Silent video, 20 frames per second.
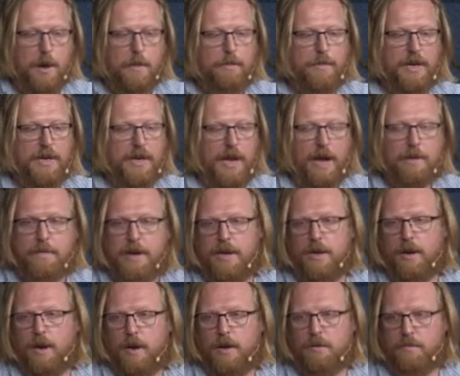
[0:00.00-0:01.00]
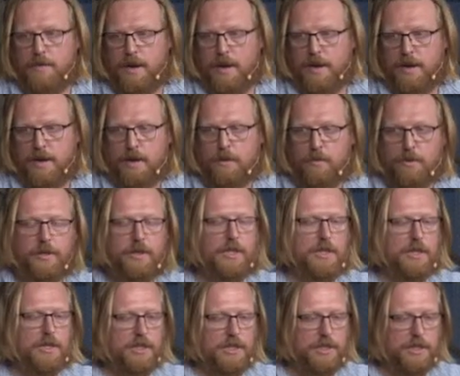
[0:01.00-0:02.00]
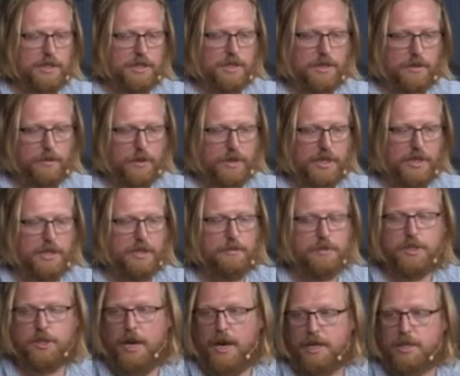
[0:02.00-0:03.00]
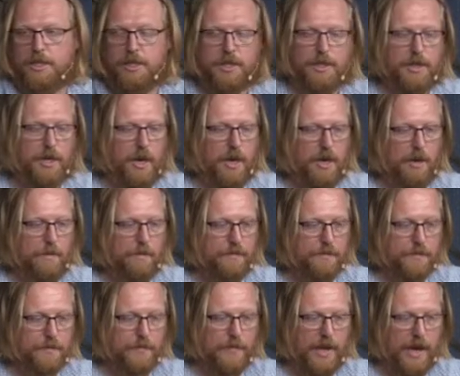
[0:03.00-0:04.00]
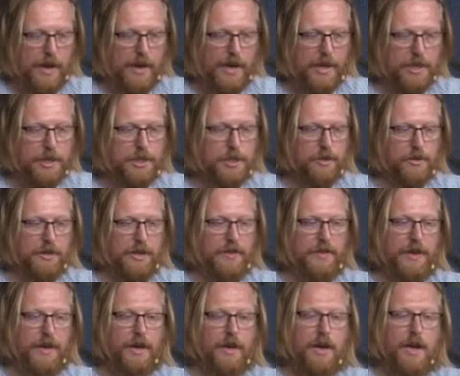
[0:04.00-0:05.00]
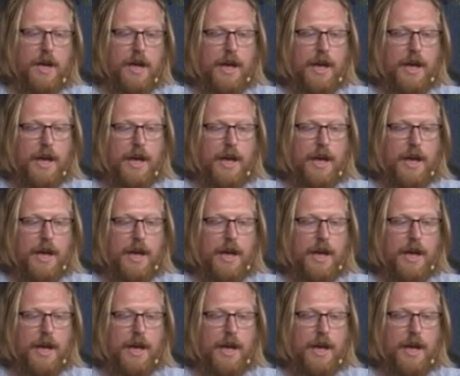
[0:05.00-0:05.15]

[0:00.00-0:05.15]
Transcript: But I made it automatic with this abstraction, and I can show that there.